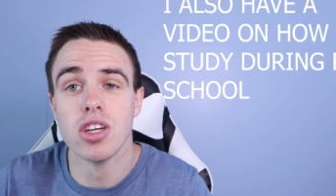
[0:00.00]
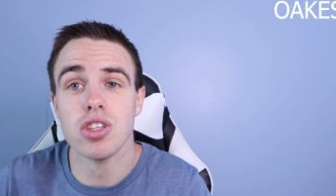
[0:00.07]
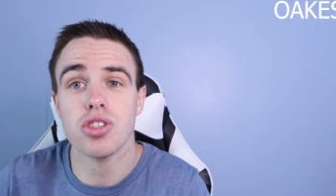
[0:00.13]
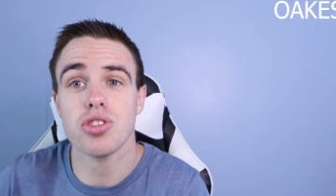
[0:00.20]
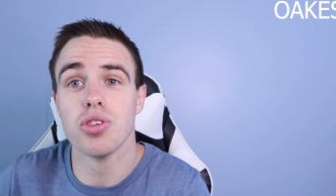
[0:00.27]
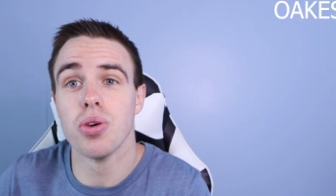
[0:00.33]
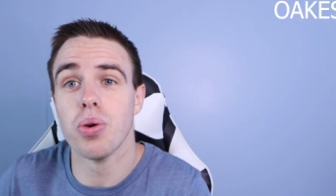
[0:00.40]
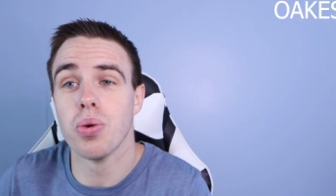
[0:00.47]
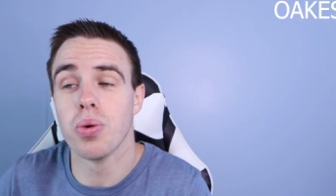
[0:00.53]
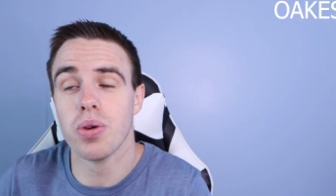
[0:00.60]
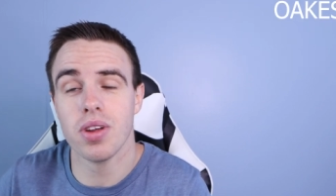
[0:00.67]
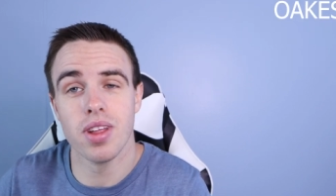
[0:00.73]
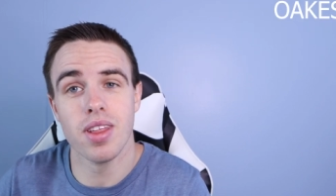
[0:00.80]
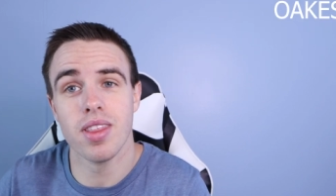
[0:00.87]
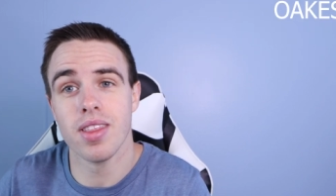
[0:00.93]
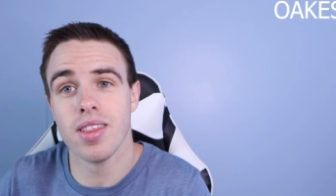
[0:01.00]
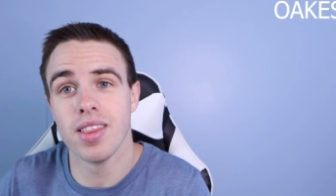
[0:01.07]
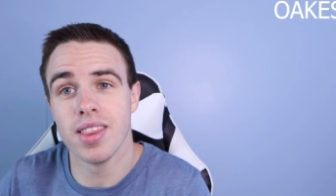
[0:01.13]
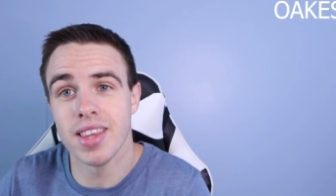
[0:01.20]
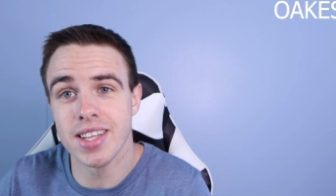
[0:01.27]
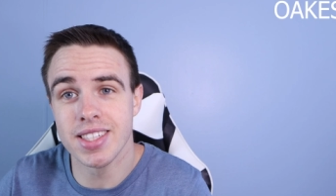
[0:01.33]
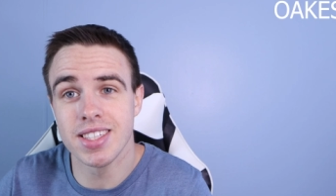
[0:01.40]
So
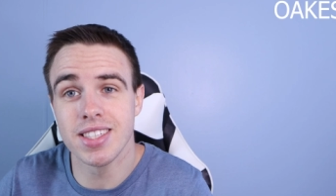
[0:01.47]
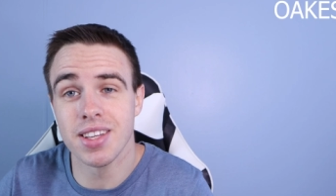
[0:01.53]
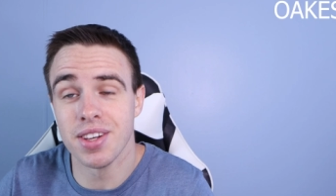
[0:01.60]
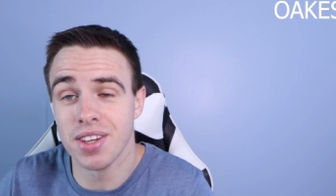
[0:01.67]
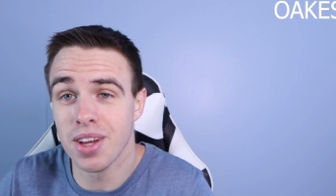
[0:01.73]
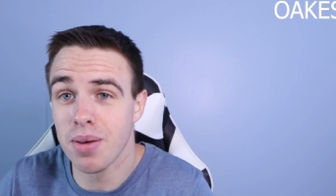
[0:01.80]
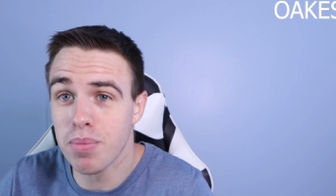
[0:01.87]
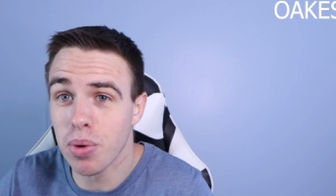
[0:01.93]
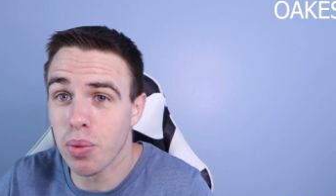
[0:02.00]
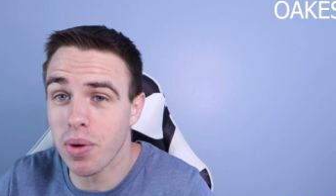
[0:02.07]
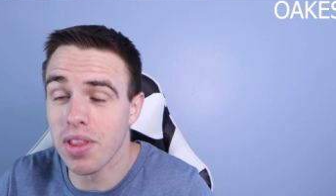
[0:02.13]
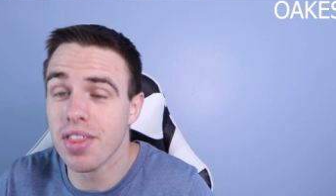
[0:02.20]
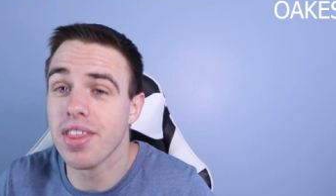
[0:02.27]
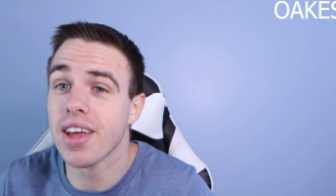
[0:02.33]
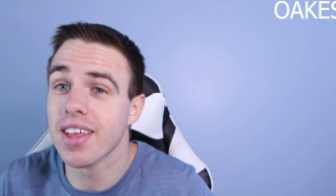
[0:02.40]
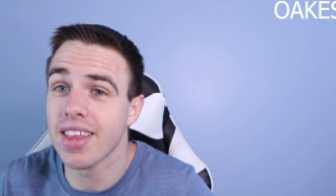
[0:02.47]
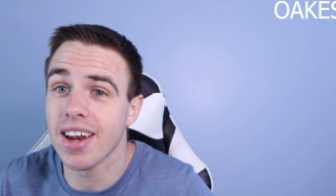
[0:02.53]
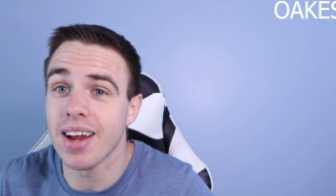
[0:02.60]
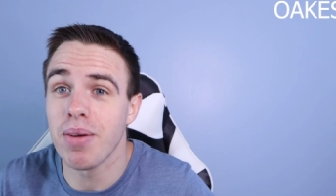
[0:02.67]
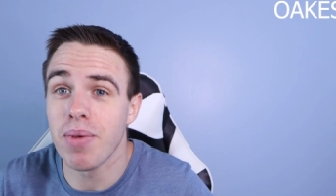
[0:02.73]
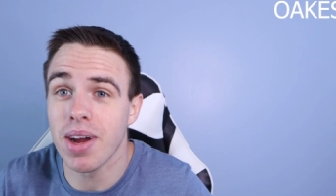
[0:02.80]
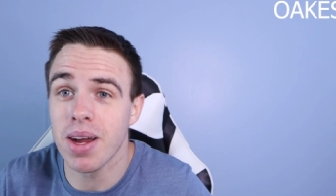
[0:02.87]
this is the number one thing that
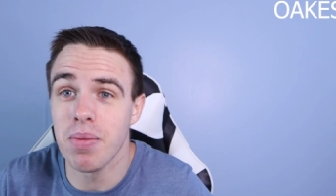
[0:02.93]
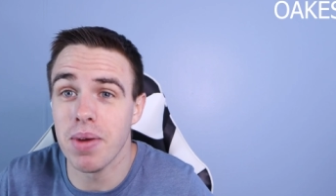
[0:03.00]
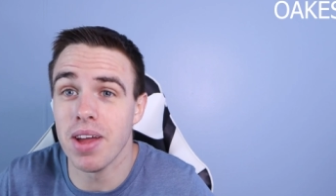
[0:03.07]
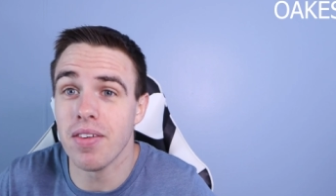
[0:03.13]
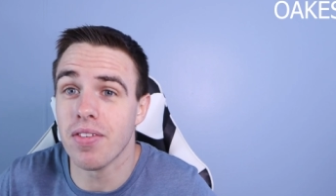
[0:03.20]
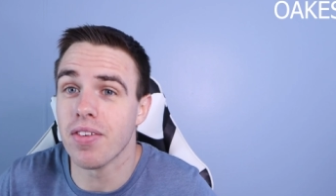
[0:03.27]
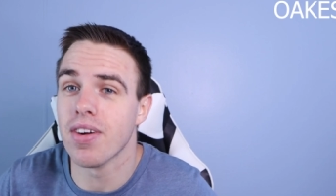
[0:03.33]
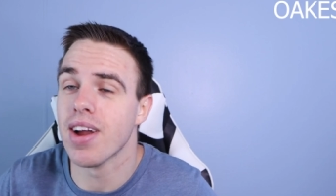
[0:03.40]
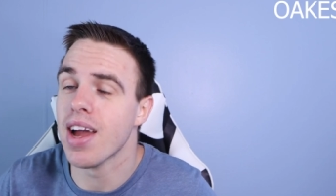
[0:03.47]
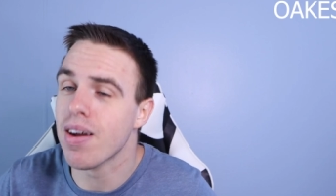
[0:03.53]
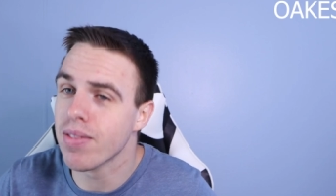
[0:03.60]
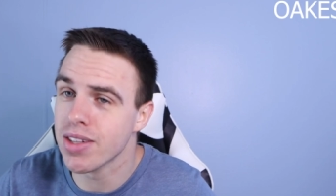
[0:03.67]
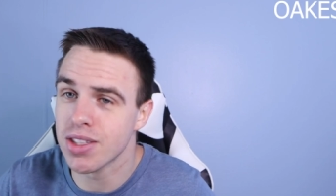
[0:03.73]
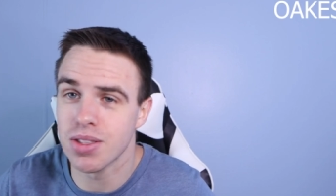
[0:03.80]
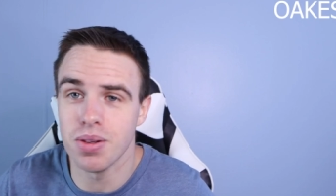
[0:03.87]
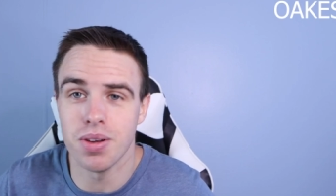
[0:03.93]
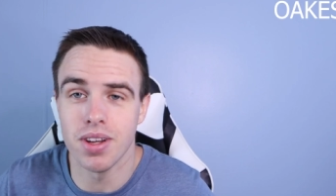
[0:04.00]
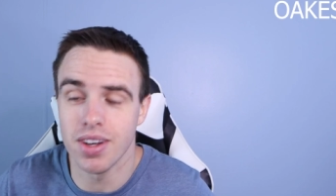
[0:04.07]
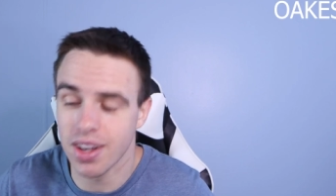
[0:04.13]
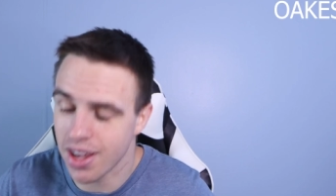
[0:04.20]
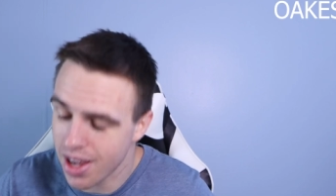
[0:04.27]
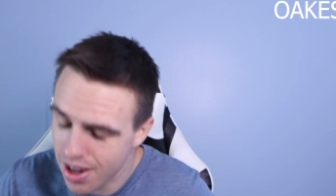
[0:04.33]
I recommend for every
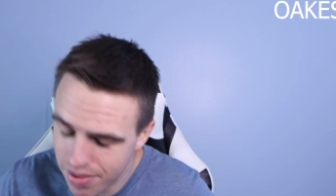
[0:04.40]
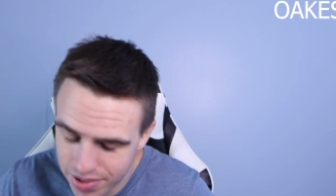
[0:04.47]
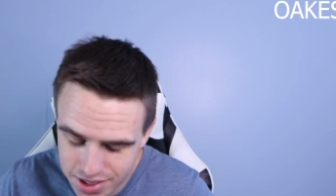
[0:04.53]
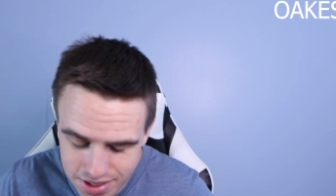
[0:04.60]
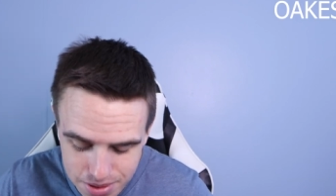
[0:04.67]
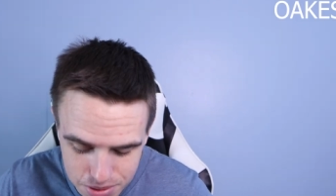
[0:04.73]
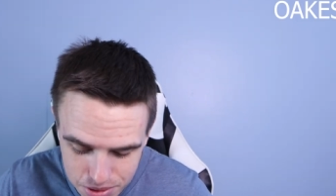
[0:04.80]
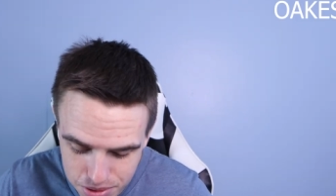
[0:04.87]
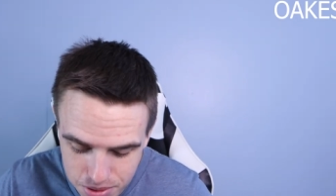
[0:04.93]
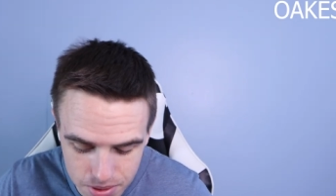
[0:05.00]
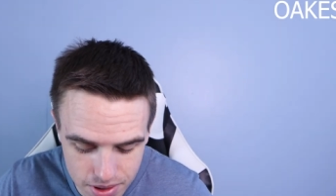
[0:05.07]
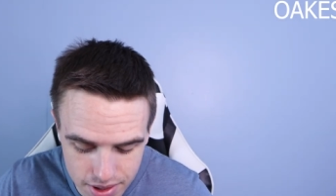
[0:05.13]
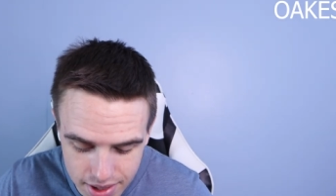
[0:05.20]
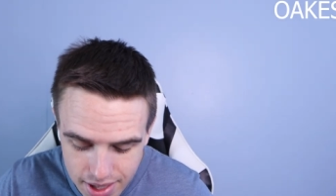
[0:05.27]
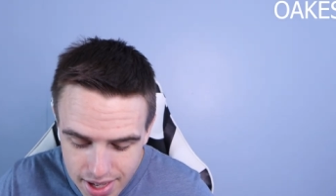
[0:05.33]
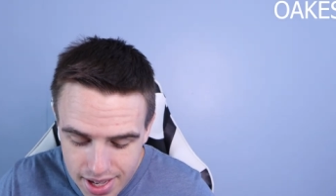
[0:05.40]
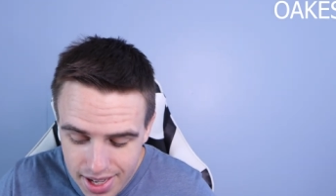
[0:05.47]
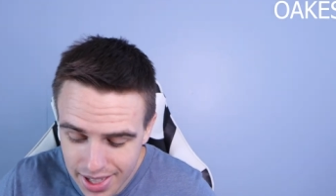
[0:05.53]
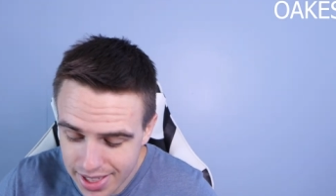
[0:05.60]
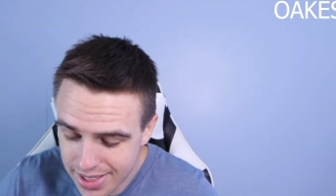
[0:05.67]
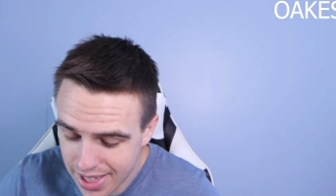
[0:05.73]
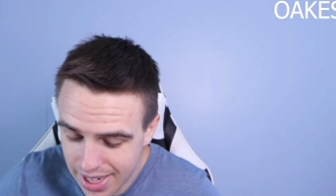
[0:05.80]
student, every single student,
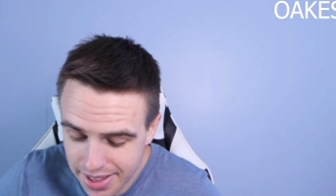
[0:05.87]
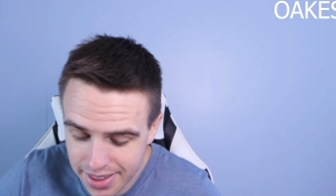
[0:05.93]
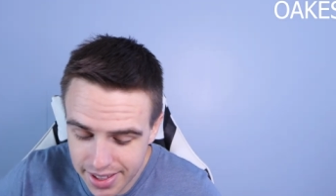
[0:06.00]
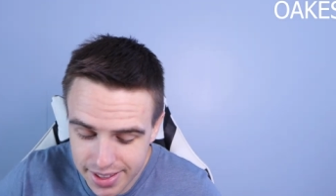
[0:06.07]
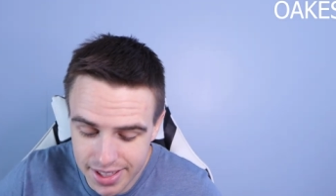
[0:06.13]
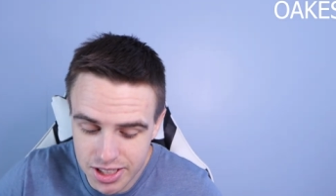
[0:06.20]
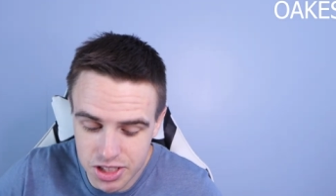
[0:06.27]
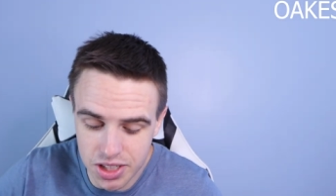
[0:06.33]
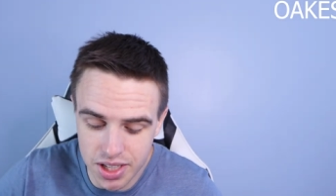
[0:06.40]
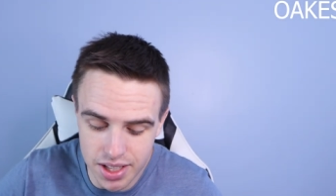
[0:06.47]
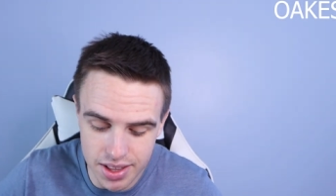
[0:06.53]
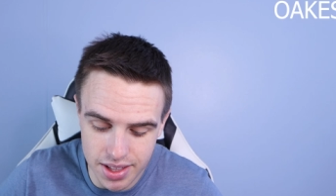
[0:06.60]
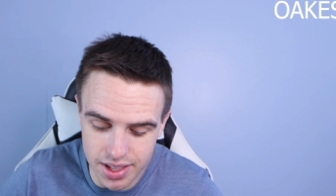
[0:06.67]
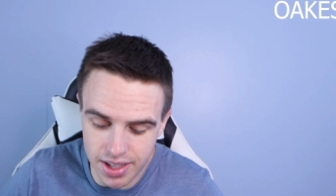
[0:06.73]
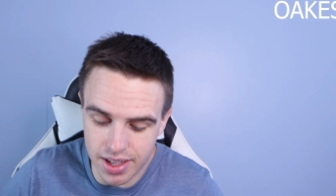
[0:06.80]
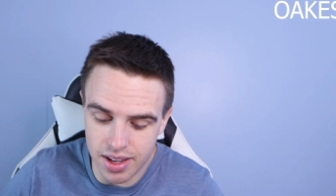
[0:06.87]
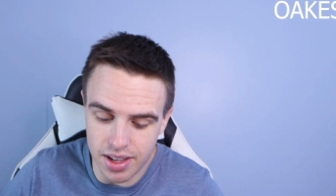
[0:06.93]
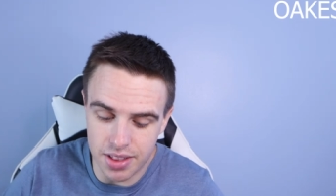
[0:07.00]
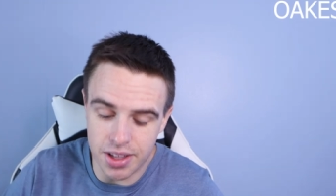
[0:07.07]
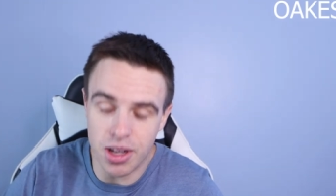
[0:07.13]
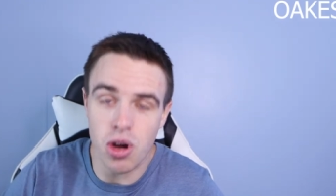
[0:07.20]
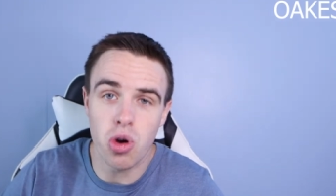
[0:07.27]
is I think they should get the,
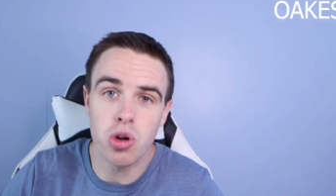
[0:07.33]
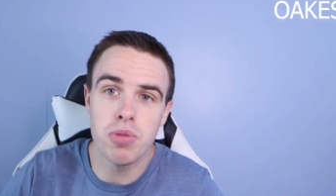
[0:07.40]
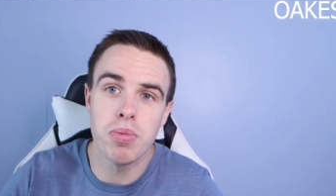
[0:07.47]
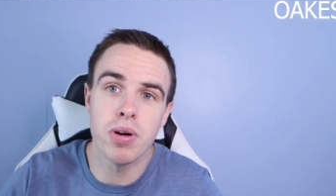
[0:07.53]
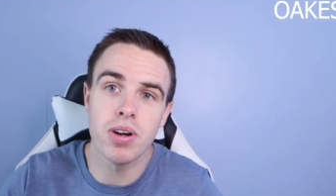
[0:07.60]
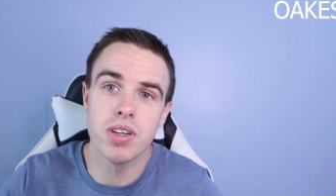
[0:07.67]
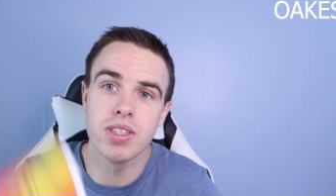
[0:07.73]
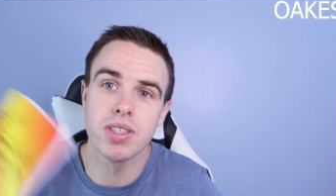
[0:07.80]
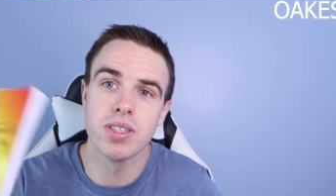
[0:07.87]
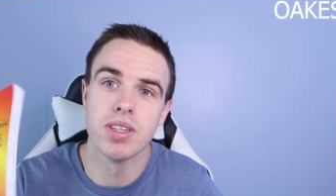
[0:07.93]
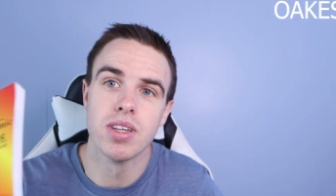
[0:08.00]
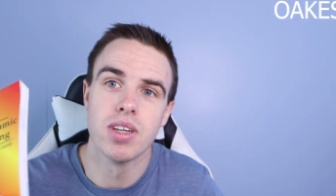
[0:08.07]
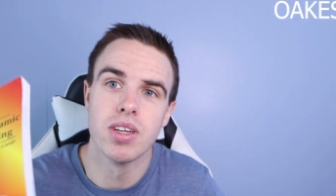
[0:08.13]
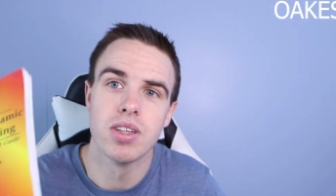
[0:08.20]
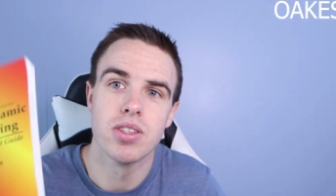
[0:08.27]
uh, the Oakes books.